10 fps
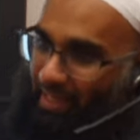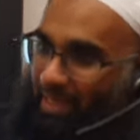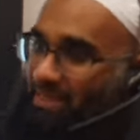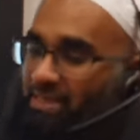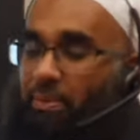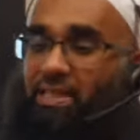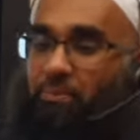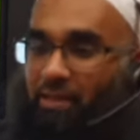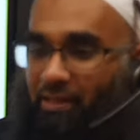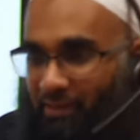is
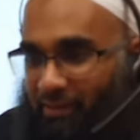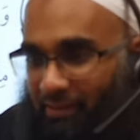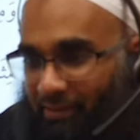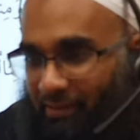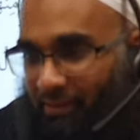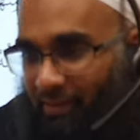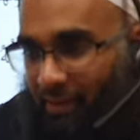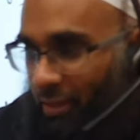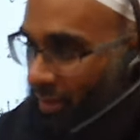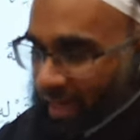debatable.
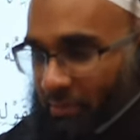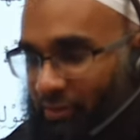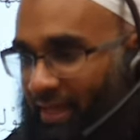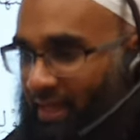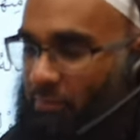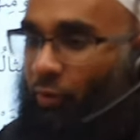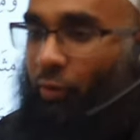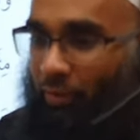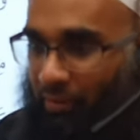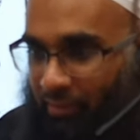It can be right, can be
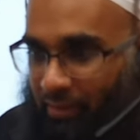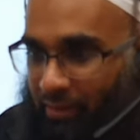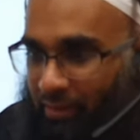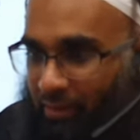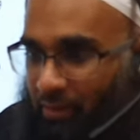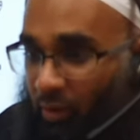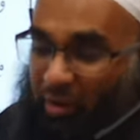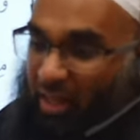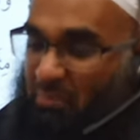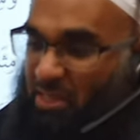wrong.
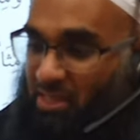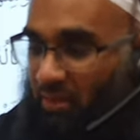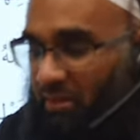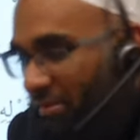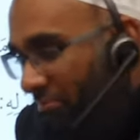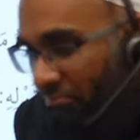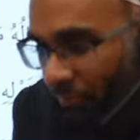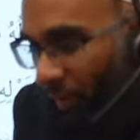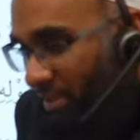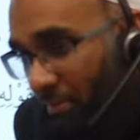Or it can be just, well,
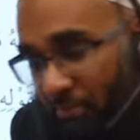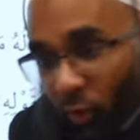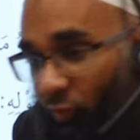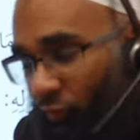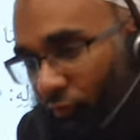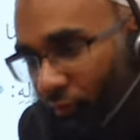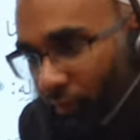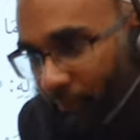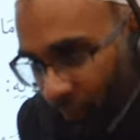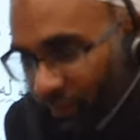possibly both.
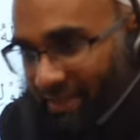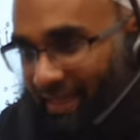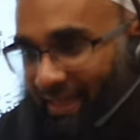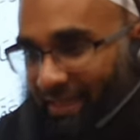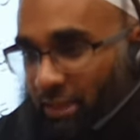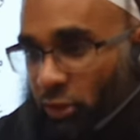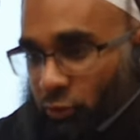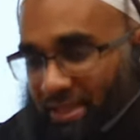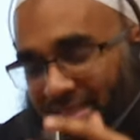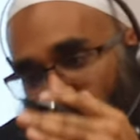You understand?
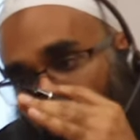So this is a